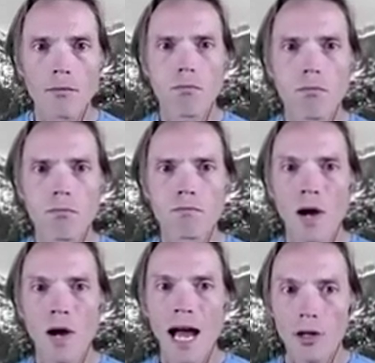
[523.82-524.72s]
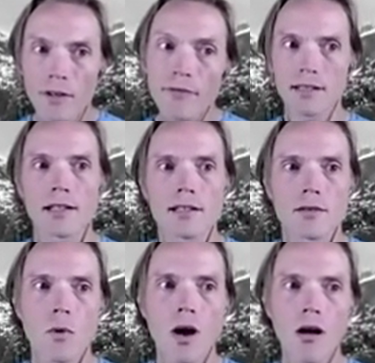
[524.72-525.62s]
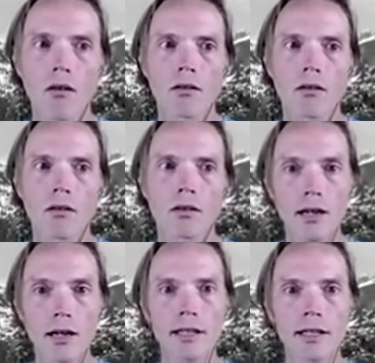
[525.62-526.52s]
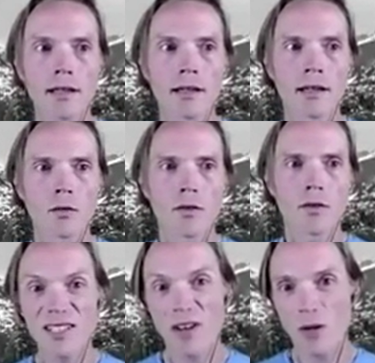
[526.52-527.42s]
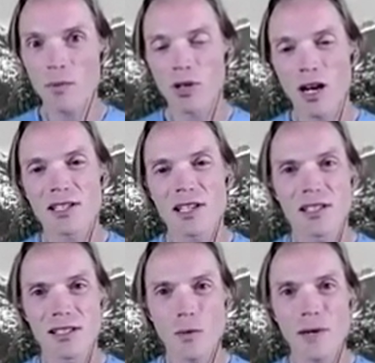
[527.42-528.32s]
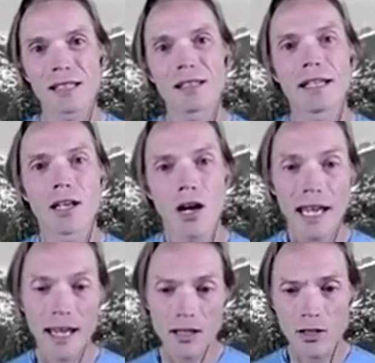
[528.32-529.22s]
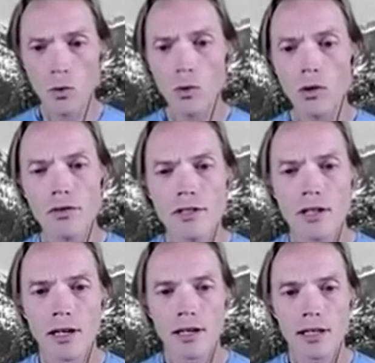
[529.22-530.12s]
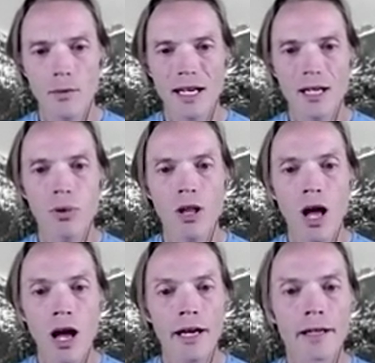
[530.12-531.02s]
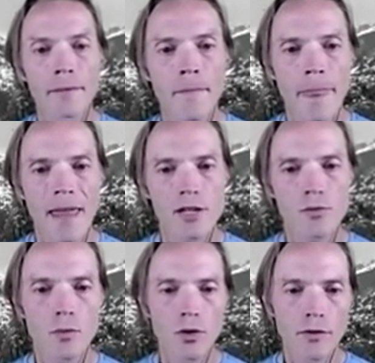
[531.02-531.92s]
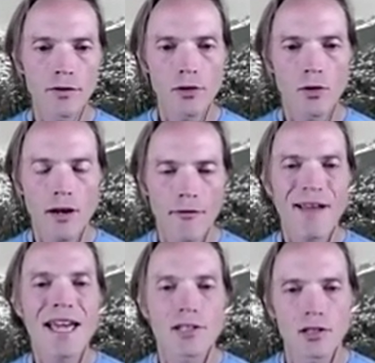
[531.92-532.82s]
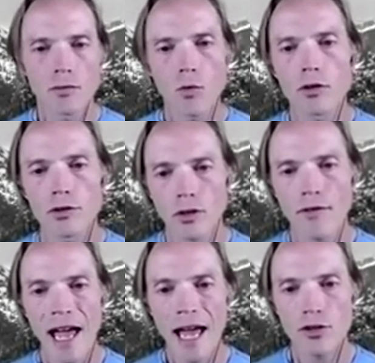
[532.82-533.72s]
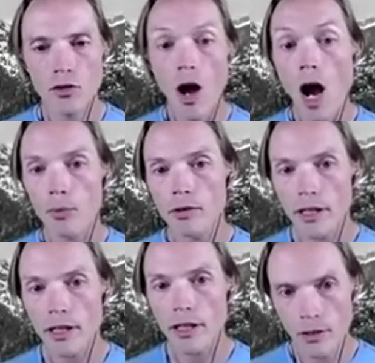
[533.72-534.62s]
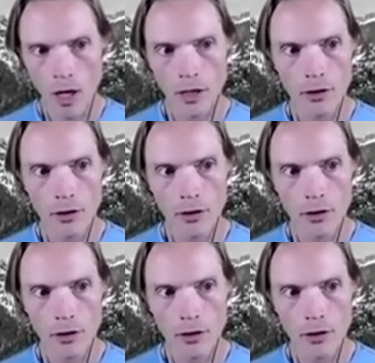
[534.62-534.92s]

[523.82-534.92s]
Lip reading: So how do we fix this? Well, luckily, we've got development processes that we can lean on and tools that we can apply as we move to a faster, more sort of agile operational model.